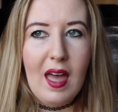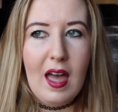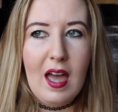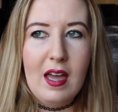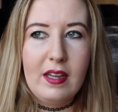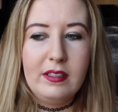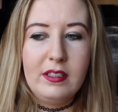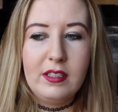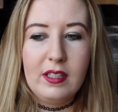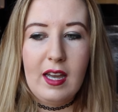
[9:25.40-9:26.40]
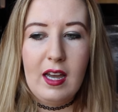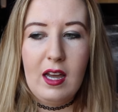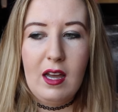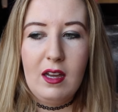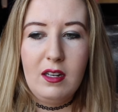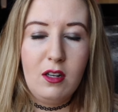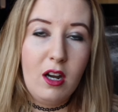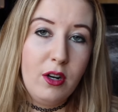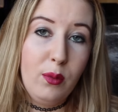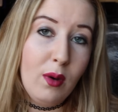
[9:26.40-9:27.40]
and
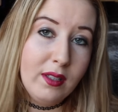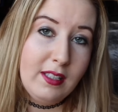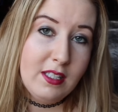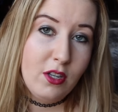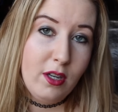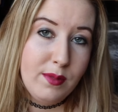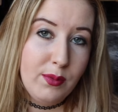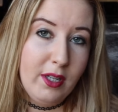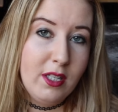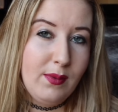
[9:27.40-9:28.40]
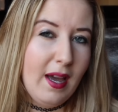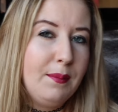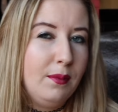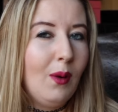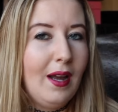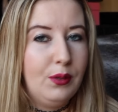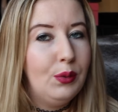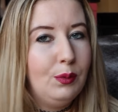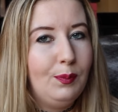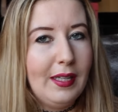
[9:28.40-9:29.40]
not know what these herbs were, because we had quite a
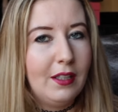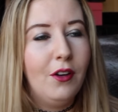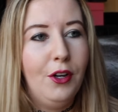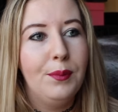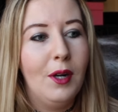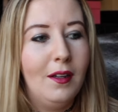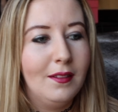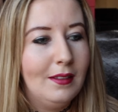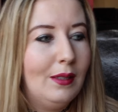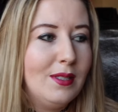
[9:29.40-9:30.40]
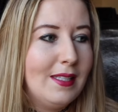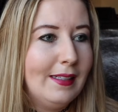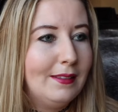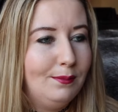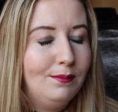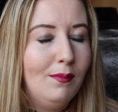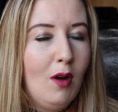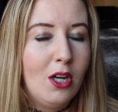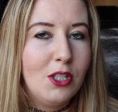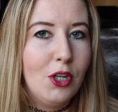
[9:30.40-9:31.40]
cool big herb garden that was like
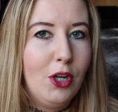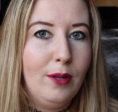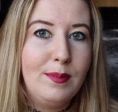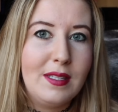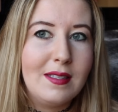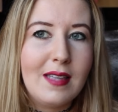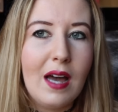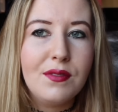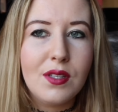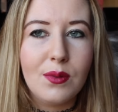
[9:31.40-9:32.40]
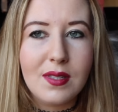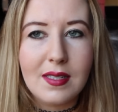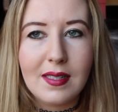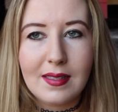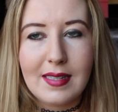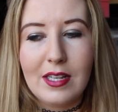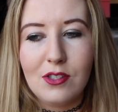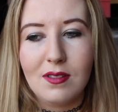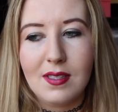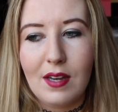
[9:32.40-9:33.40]
marked herbs and stuff, so it wasn't
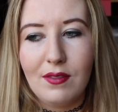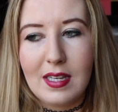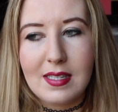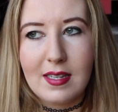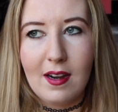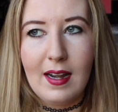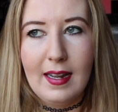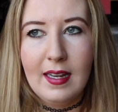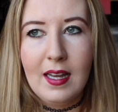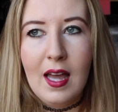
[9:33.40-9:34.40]
dangerous stuff necessarily,